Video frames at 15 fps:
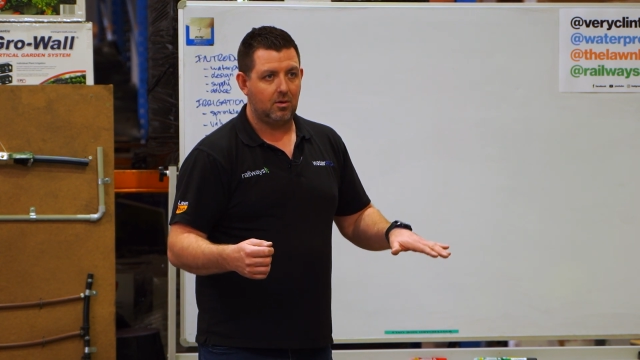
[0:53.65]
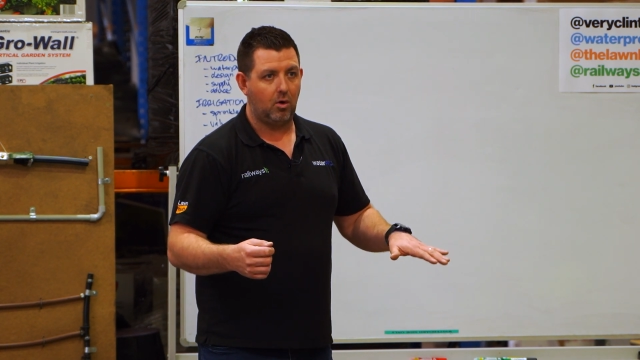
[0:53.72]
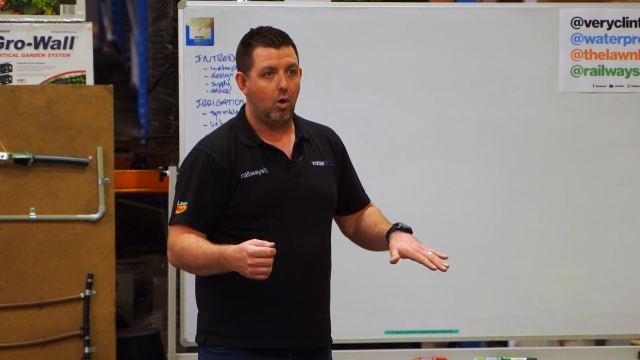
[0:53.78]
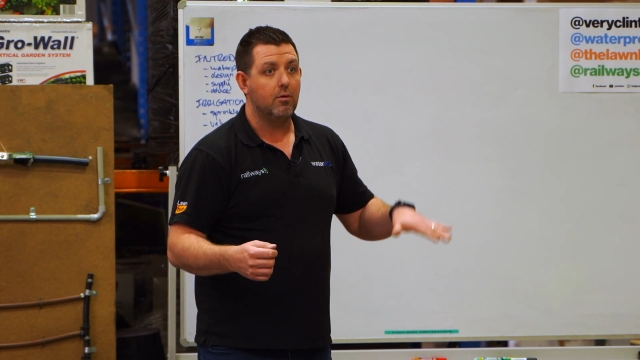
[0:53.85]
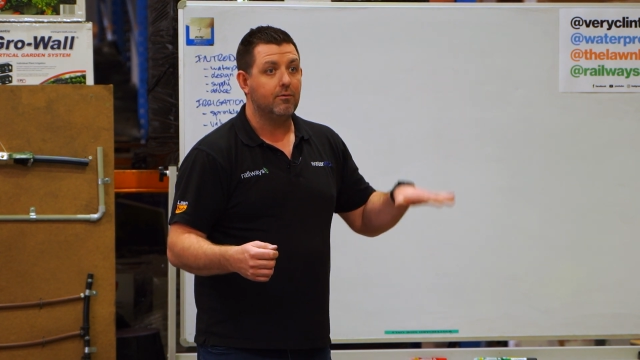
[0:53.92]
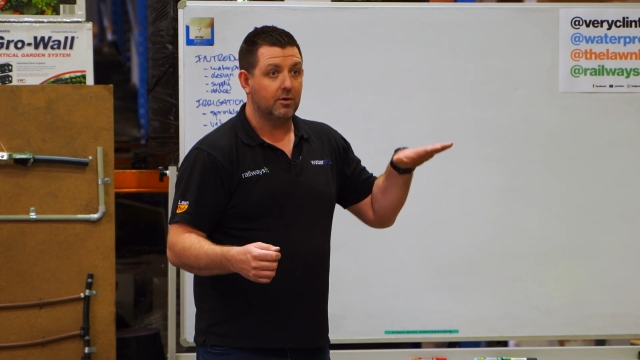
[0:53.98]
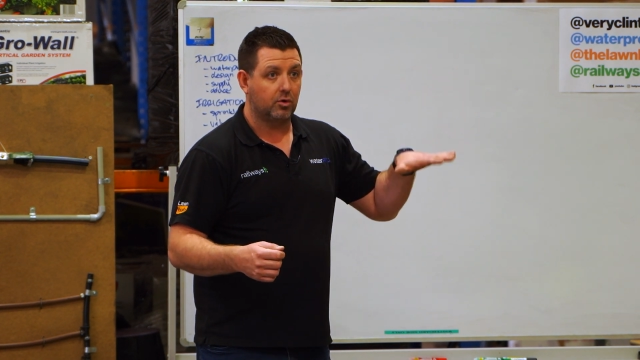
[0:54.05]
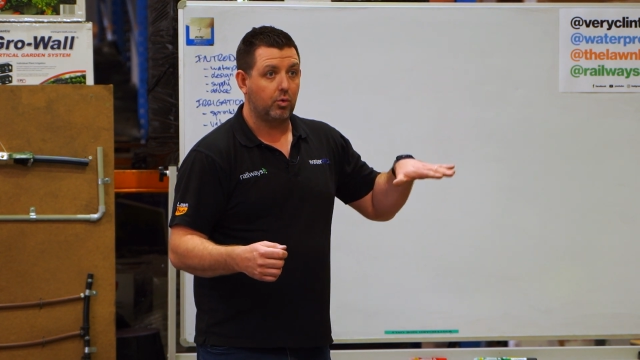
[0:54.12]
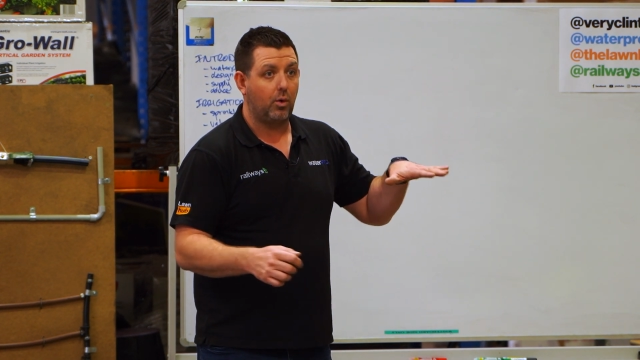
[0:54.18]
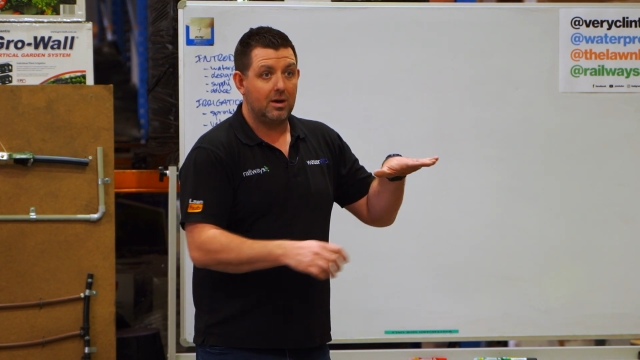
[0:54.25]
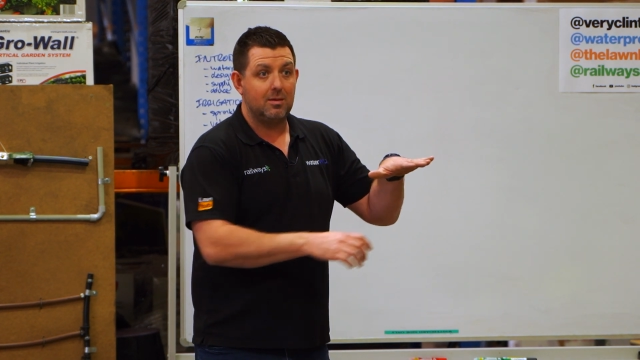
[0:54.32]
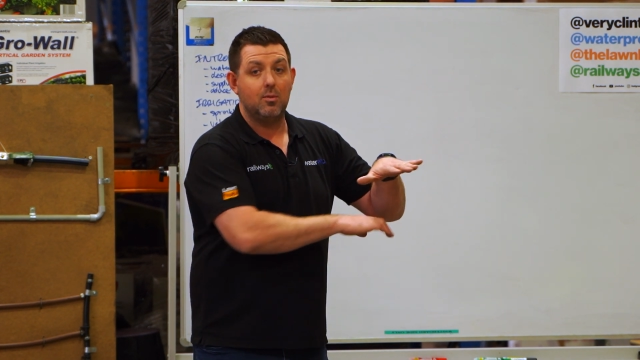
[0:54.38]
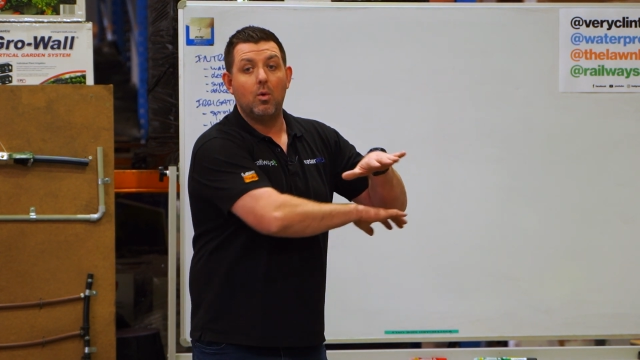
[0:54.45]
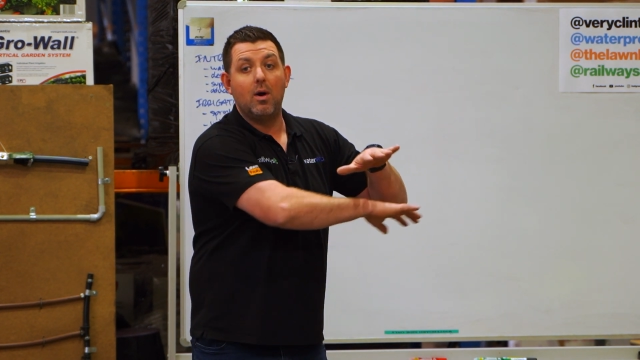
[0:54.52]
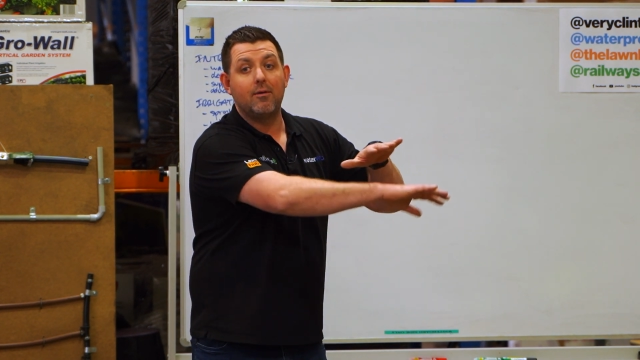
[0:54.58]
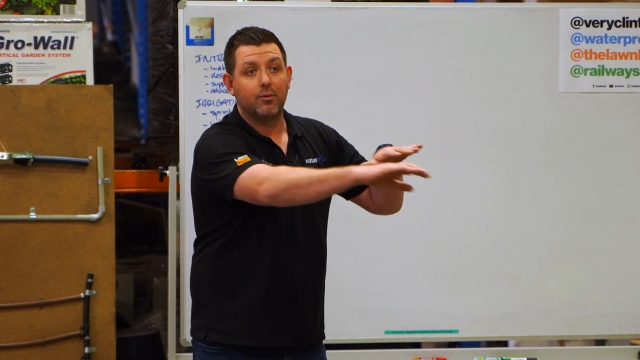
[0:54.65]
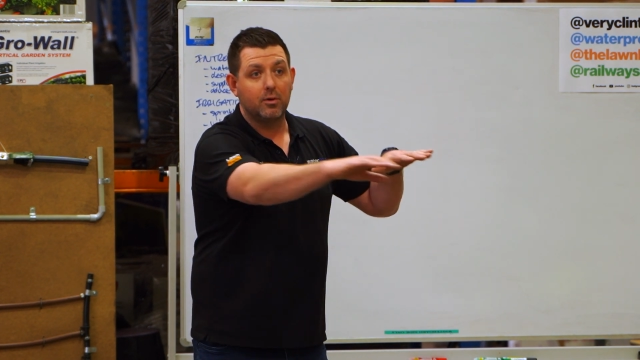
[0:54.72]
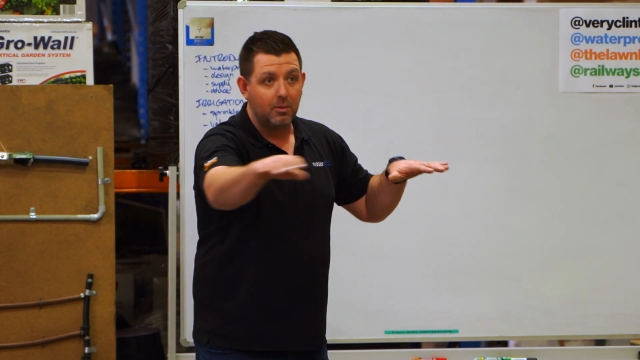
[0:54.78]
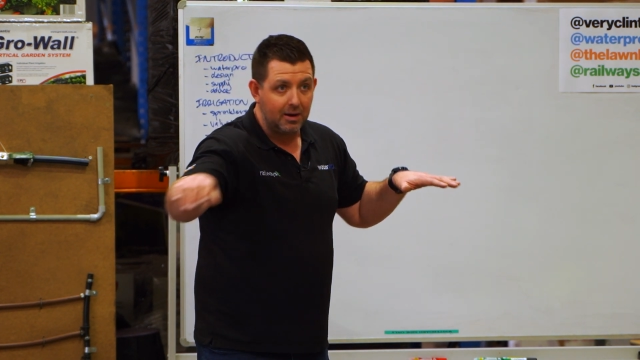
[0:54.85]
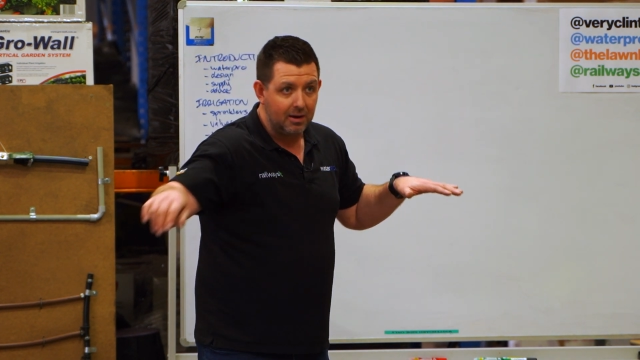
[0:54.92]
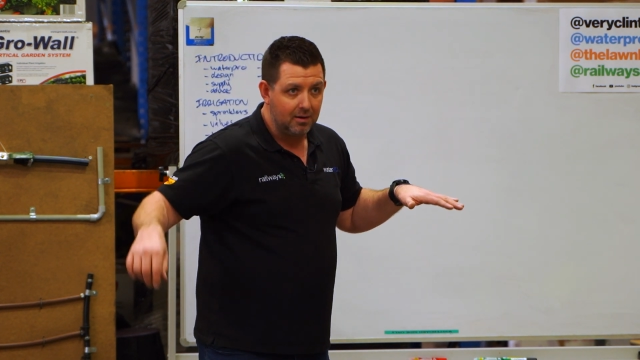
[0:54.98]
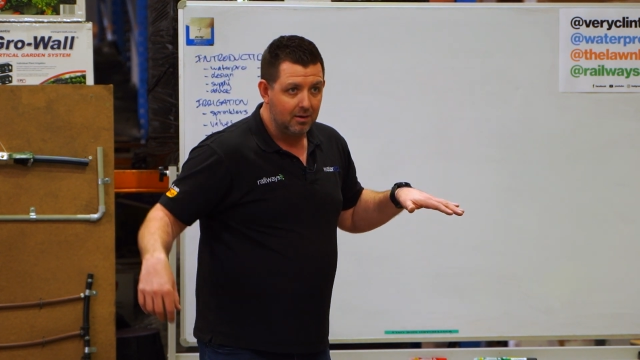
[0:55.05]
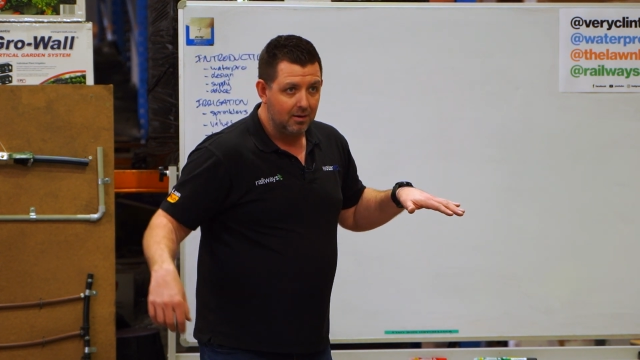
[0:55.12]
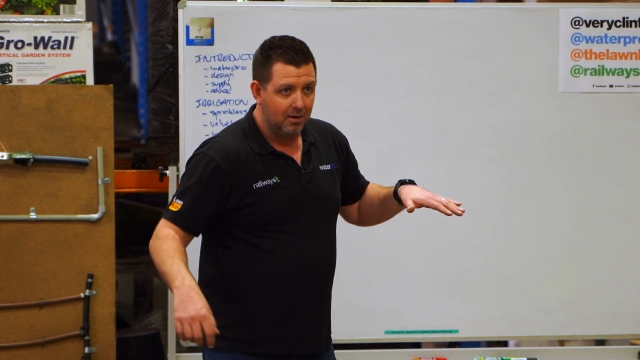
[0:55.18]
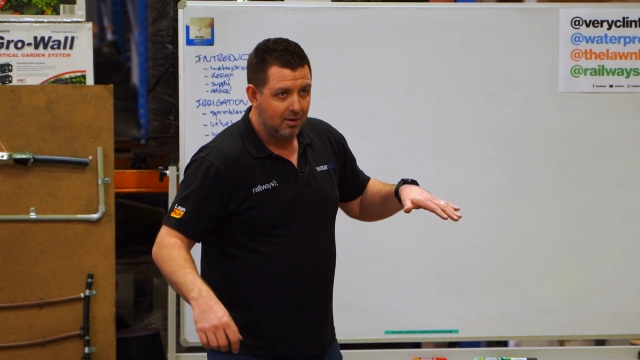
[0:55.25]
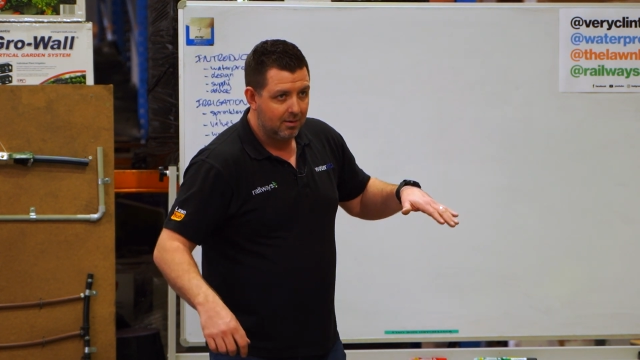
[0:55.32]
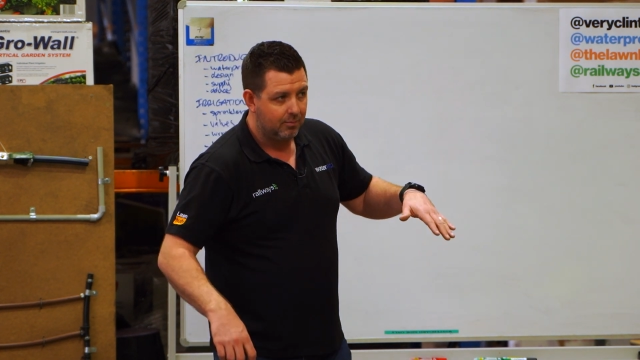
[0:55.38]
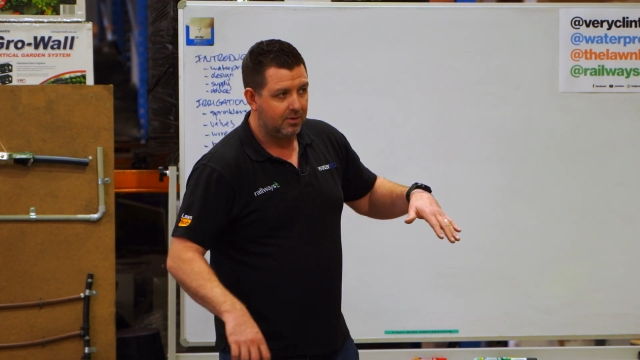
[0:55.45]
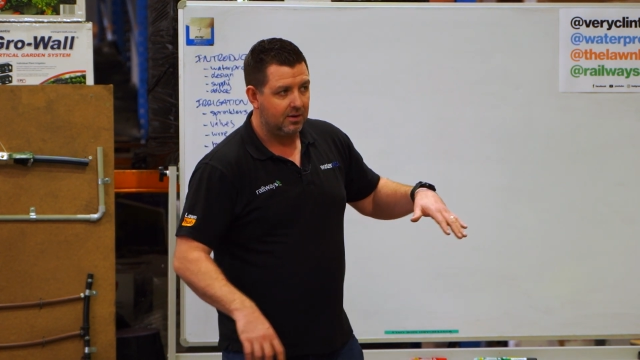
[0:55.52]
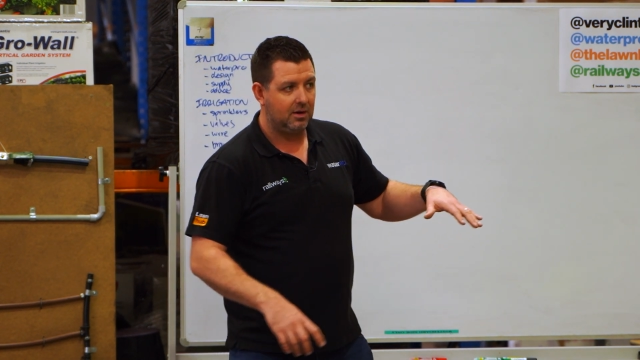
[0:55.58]
over 20 mil everywhere,
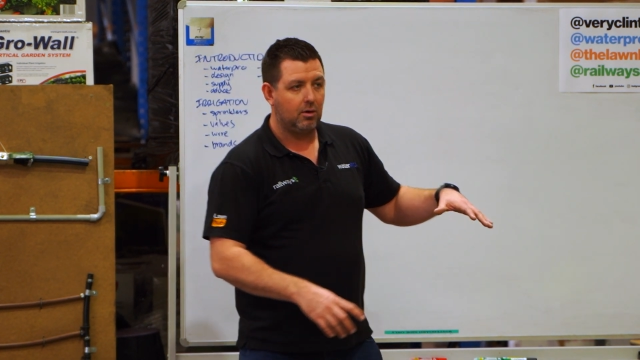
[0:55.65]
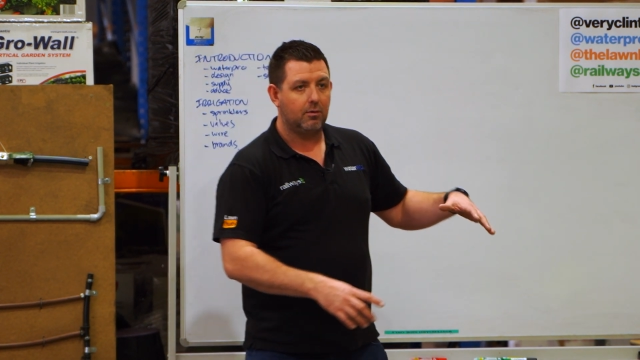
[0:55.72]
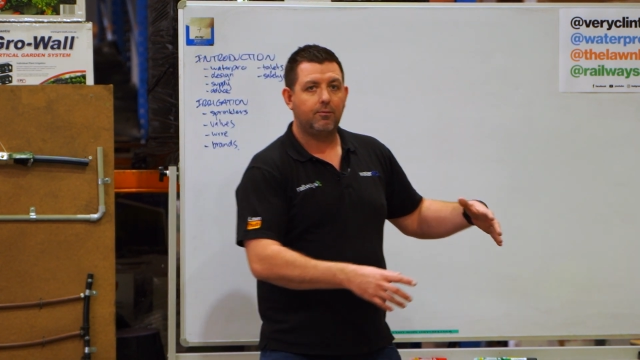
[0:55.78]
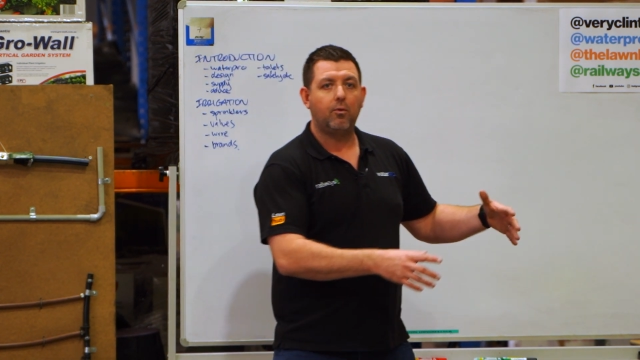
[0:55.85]
but then you've got